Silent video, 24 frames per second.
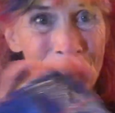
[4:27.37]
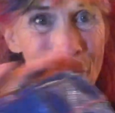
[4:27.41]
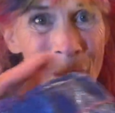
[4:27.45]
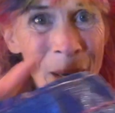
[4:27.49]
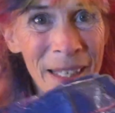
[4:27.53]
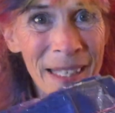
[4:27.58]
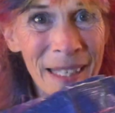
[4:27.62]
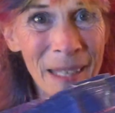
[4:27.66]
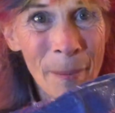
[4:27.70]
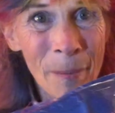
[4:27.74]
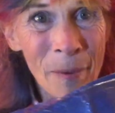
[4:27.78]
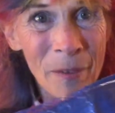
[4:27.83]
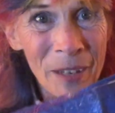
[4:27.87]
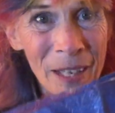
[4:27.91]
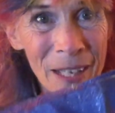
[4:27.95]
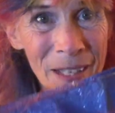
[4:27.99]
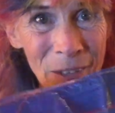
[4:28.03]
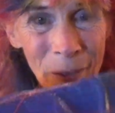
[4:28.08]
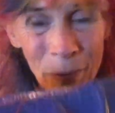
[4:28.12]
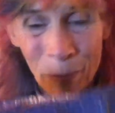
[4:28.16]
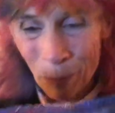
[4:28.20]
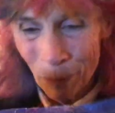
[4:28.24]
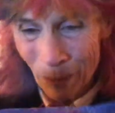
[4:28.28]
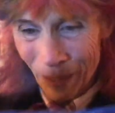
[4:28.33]
some of these
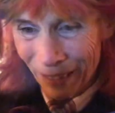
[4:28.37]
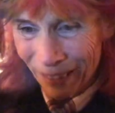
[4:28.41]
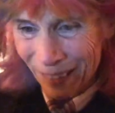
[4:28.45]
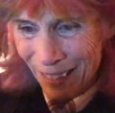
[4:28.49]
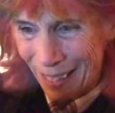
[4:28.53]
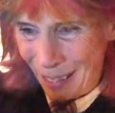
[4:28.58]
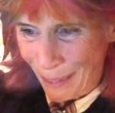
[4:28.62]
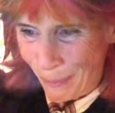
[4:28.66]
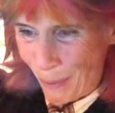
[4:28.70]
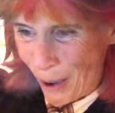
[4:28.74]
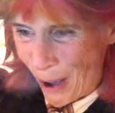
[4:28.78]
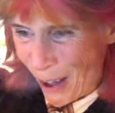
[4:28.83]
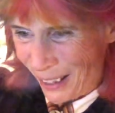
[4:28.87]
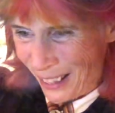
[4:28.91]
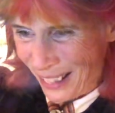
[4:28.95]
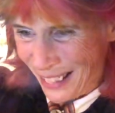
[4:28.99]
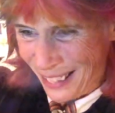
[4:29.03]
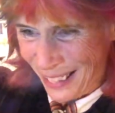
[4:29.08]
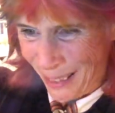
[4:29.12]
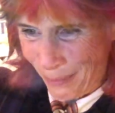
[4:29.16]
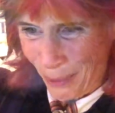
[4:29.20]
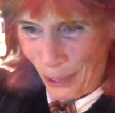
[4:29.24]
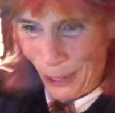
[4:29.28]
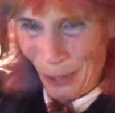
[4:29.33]
are really small, as
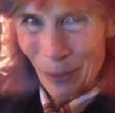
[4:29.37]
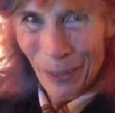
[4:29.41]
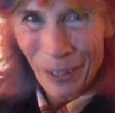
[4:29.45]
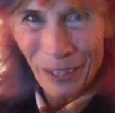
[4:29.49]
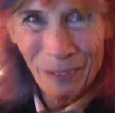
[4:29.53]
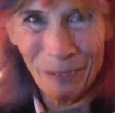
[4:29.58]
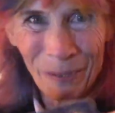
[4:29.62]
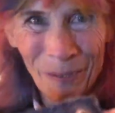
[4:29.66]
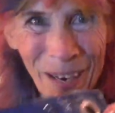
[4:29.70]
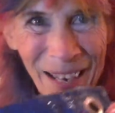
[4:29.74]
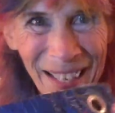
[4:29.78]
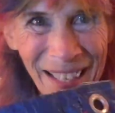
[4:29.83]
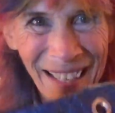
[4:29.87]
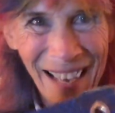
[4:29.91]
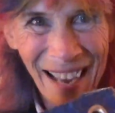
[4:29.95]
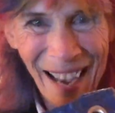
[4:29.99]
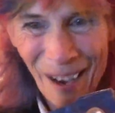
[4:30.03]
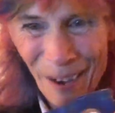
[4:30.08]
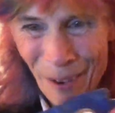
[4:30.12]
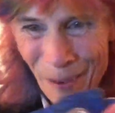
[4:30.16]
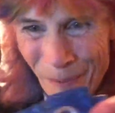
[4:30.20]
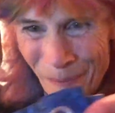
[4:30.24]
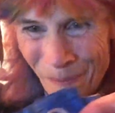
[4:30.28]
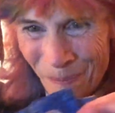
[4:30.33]
I'm showing you right
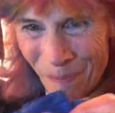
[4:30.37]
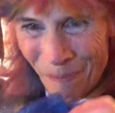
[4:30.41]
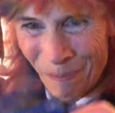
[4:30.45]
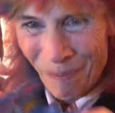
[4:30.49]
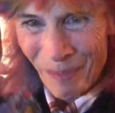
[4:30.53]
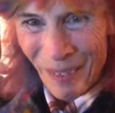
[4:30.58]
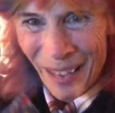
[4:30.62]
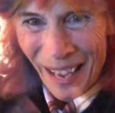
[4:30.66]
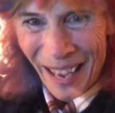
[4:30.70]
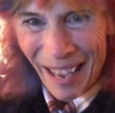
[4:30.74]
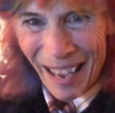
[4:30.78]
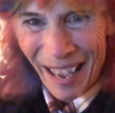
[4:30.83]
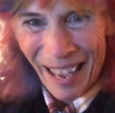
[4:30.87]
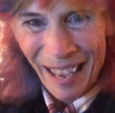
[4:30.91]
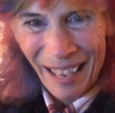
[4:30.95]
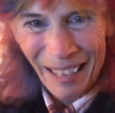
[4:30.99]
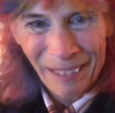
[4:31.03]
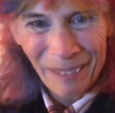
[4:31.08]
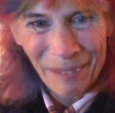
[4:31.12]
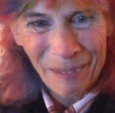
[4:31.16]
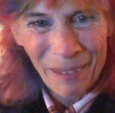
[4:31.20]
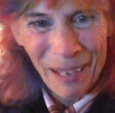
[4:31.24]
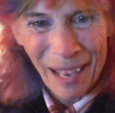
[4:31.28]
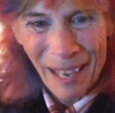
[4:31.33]
now,
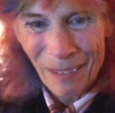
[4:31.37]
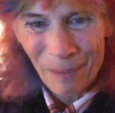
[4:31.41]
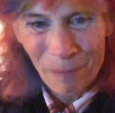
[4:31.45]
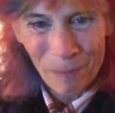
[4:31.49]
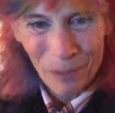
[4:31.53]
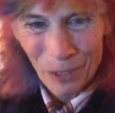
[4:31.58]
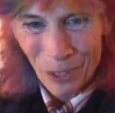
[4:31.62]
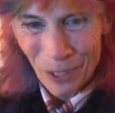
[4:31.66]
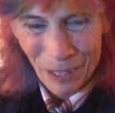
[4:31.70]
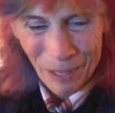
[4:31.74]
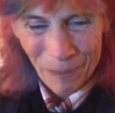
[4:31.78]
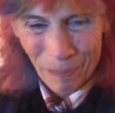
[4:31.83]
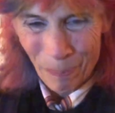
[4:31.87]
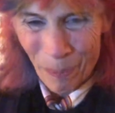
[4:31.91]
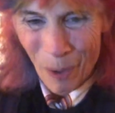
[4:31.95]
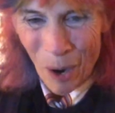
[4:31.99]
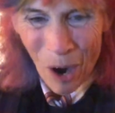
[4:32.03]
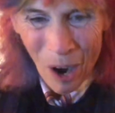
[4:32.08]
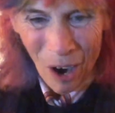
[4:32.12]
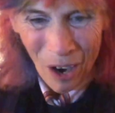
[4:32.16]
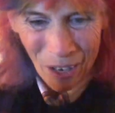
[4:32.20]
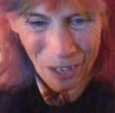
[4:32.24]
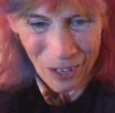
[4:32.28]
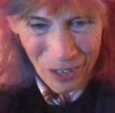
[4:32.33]
and just
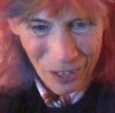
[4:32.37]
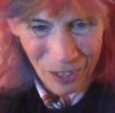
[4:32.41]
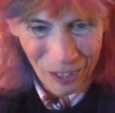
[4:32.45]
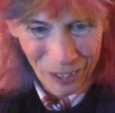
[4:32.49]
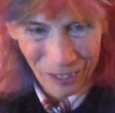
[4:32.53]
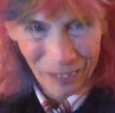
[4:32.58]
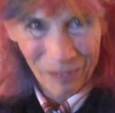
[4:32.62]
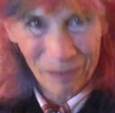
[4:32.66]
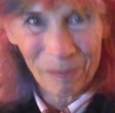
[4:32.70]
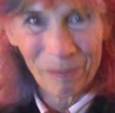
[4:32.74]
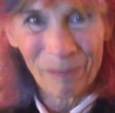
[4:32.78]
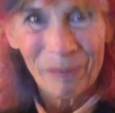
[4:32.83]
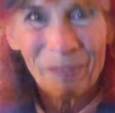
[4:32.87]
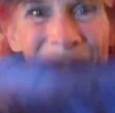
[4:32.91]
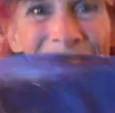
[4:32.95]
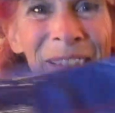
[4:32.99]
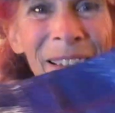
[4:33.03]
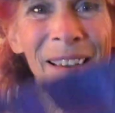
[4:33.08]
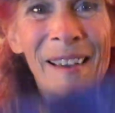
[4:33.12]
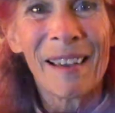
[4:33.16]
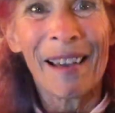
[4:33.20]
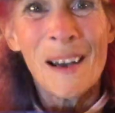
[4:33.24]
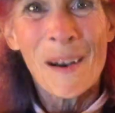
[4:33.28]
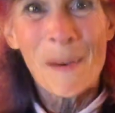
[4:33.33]
partial,
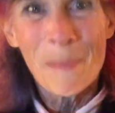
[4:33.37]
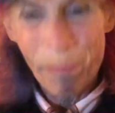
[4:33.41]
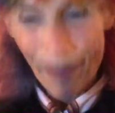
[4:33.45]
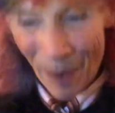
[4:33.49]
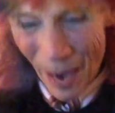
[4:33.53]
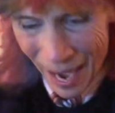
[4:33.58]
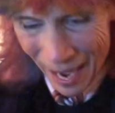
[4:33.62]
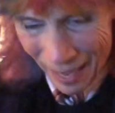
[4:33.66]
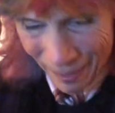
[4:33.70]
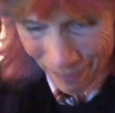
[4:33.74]
but